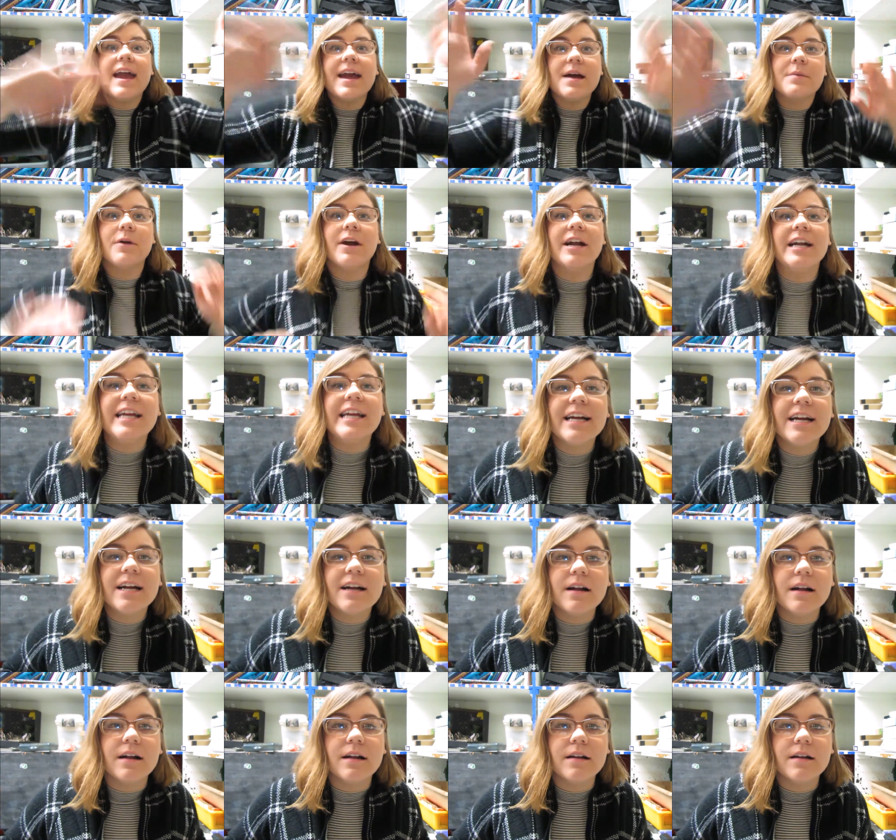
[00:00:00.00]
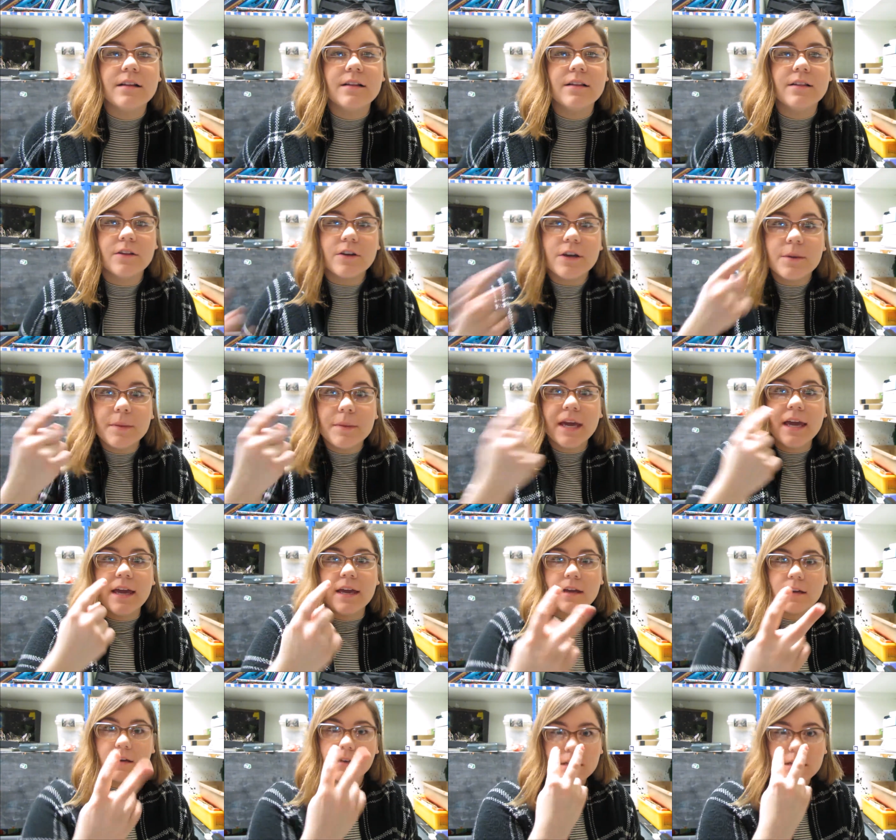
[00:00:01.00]
I'm right here. Look at
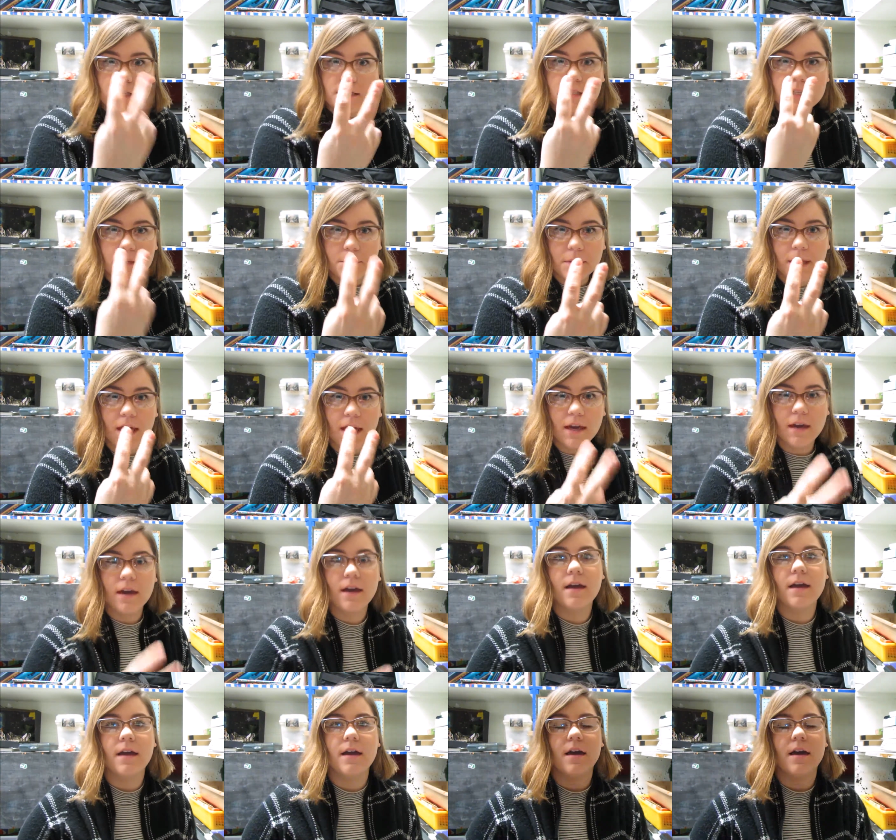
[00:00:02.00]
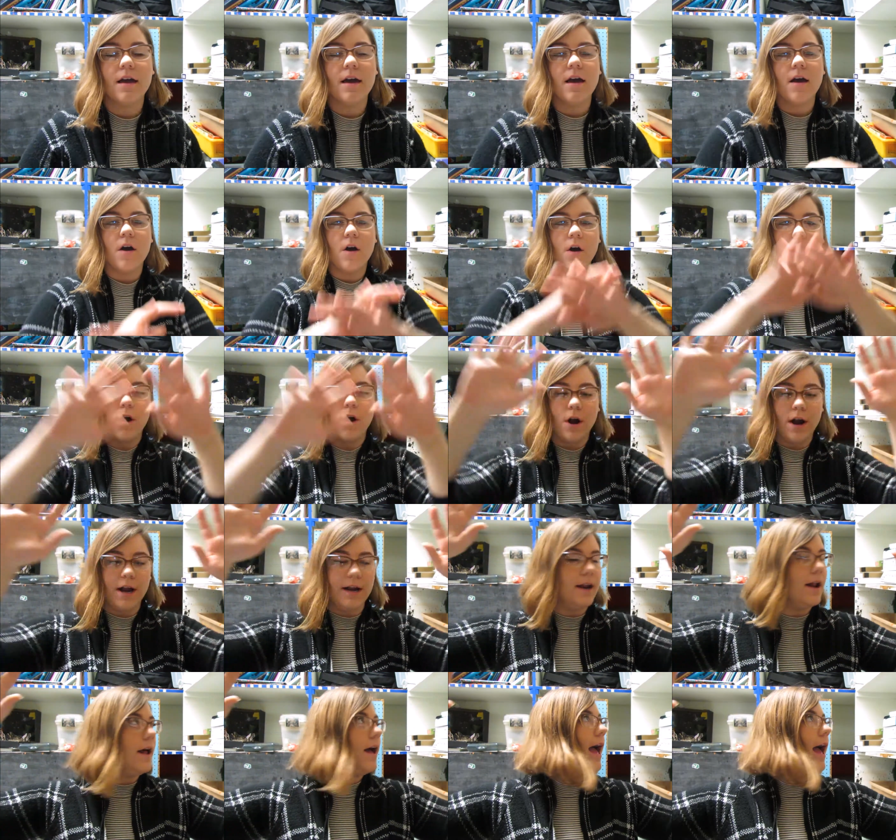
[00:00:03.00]
me. You see me? All
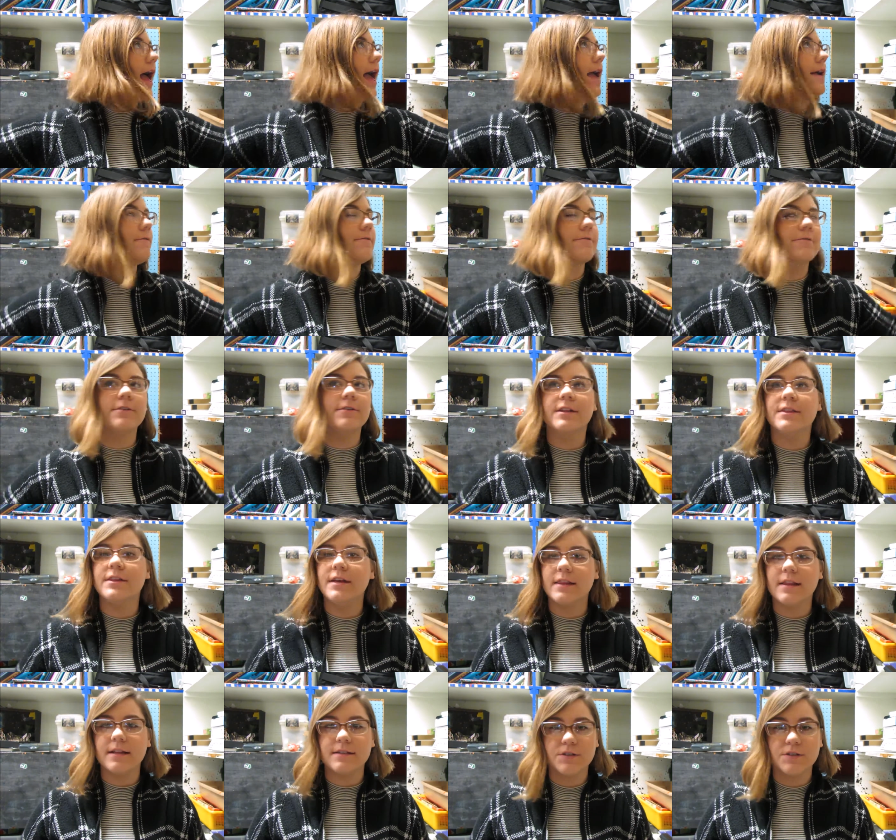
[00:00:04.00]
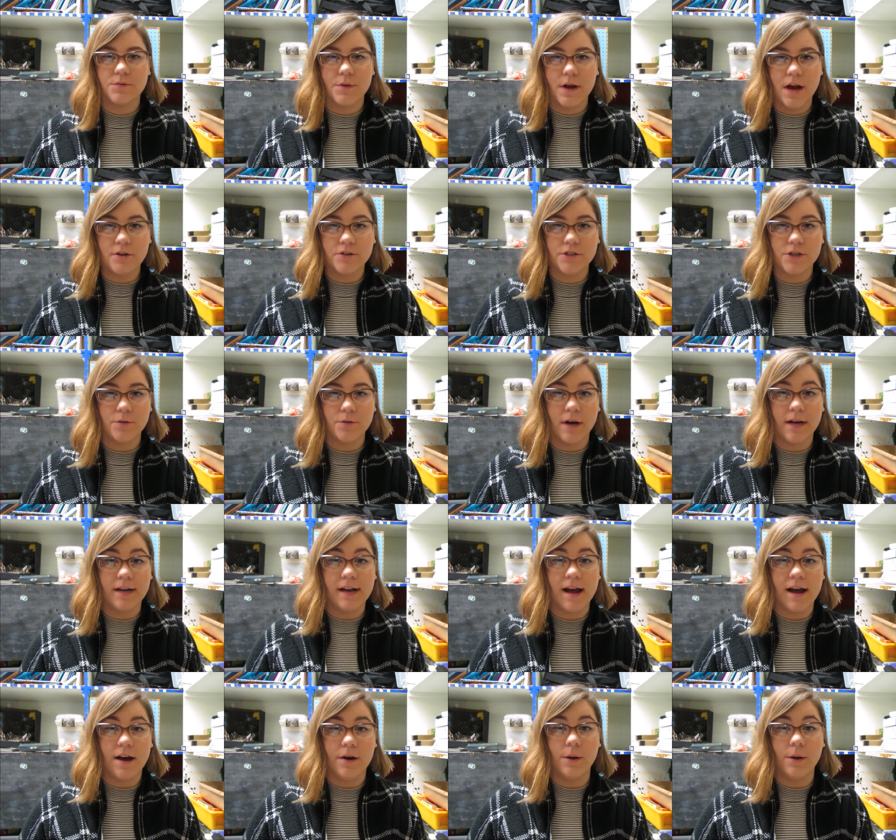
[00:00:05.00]
right, everything that's around you right
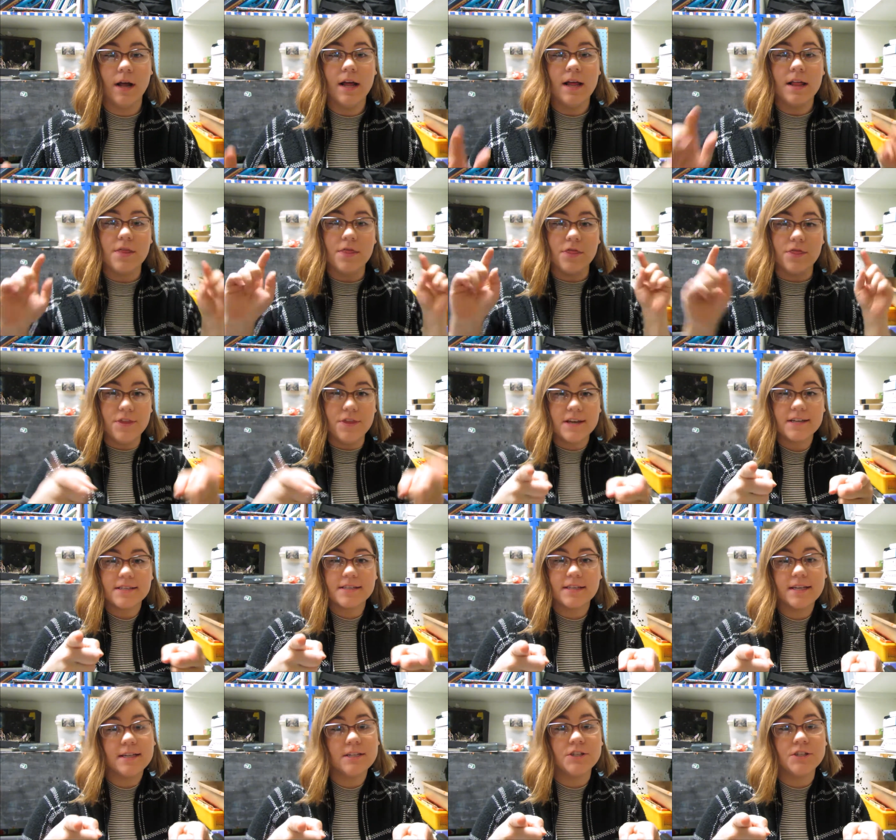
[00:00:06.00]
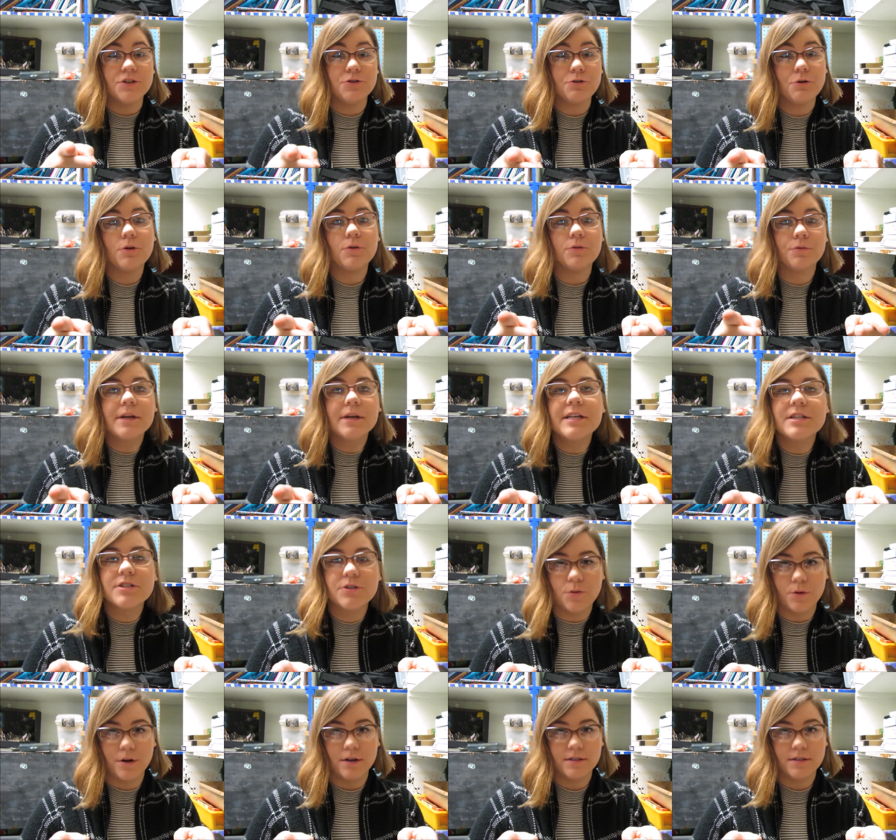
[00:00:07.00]
now, this is your
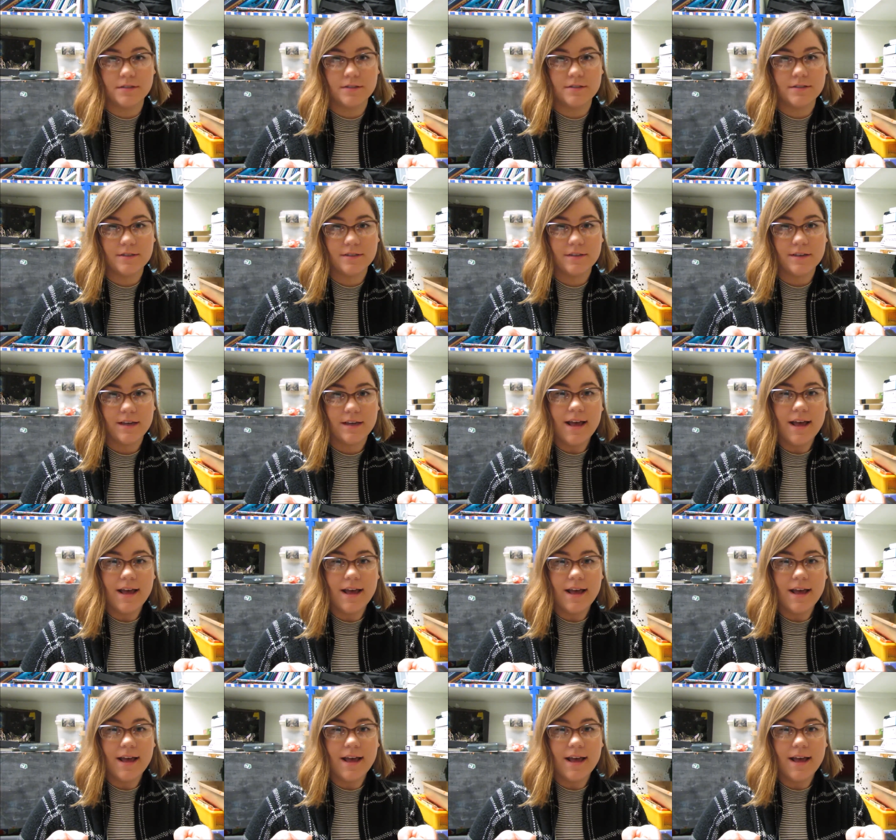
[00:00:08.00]
resource.